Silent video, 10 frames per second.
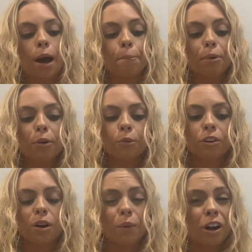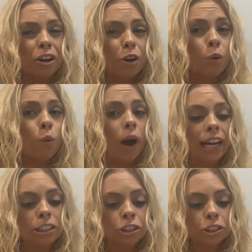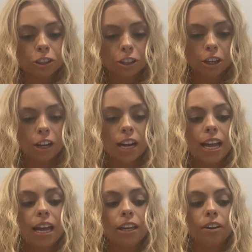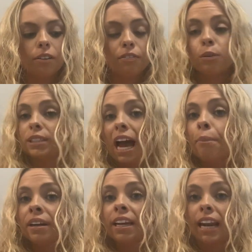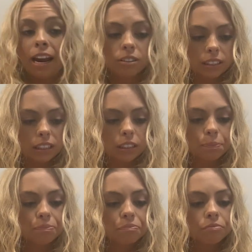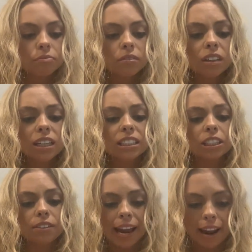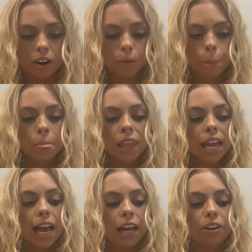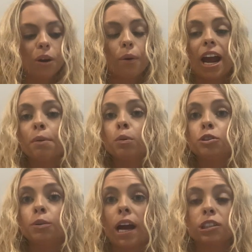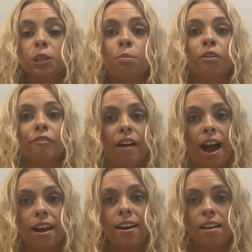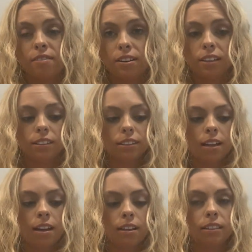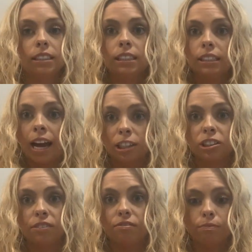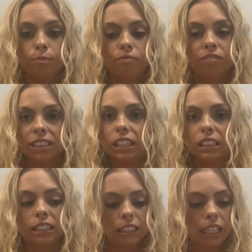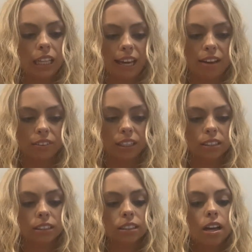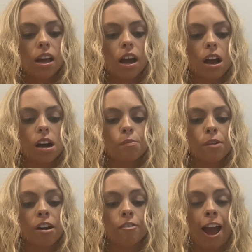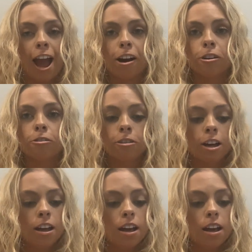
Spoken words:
But we aren't quite sure, if it was happening in houses until now. And we're able to actually provide evidence and actually physically see the evidence of how